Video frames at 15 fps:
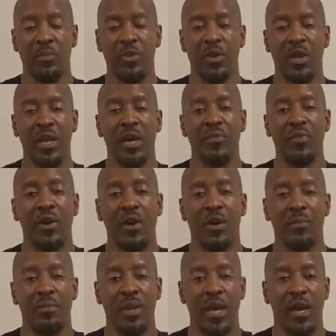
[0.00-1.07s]
your left
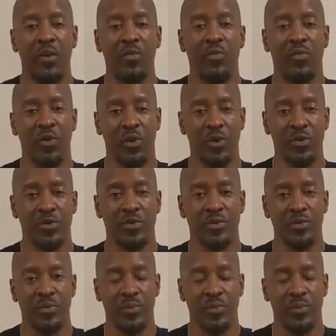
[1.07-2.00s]
arm down first.